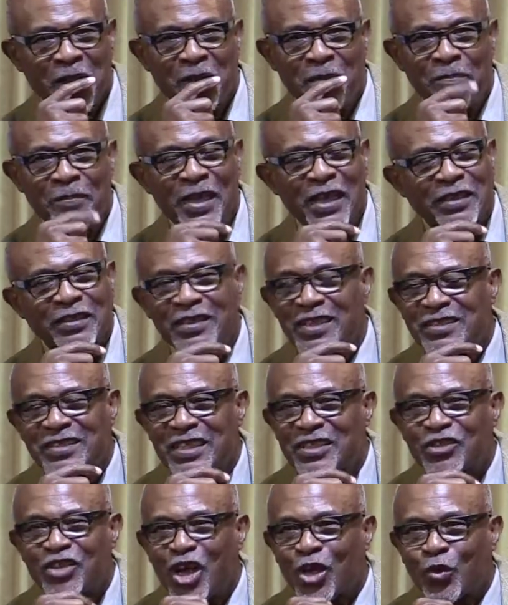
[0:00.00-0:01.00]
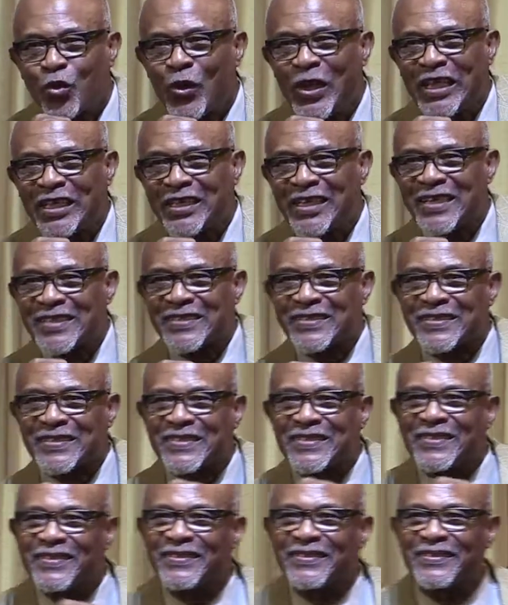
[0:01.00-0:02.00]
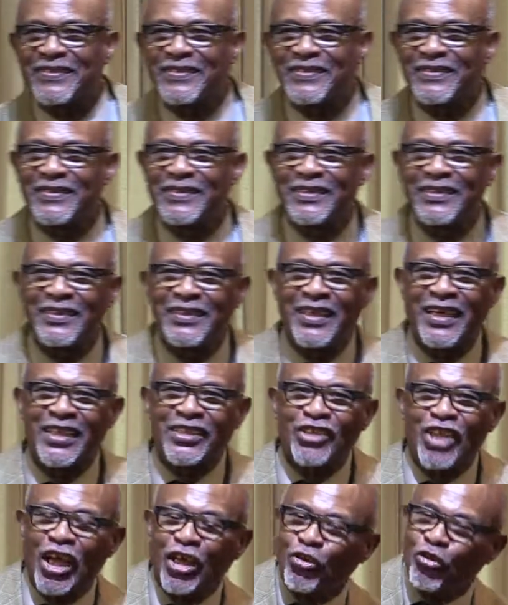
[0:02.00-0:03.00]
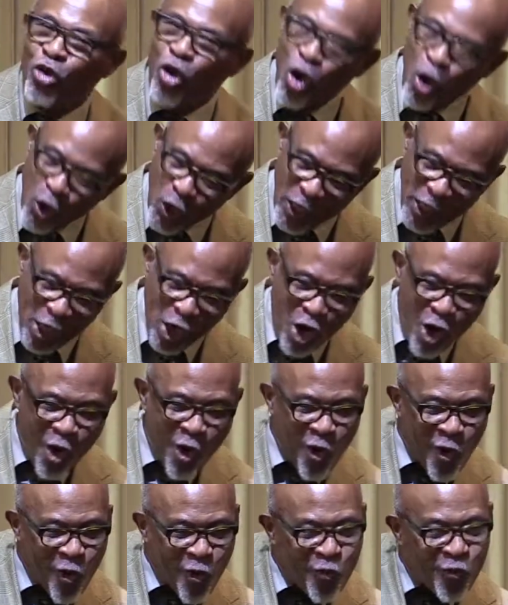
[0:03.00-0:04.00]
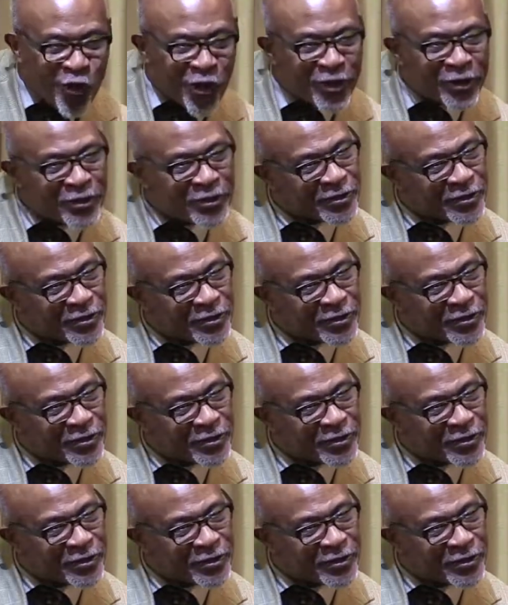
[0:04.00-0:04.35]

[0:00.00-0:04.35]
Meekness is not weakness. It's not rolling over.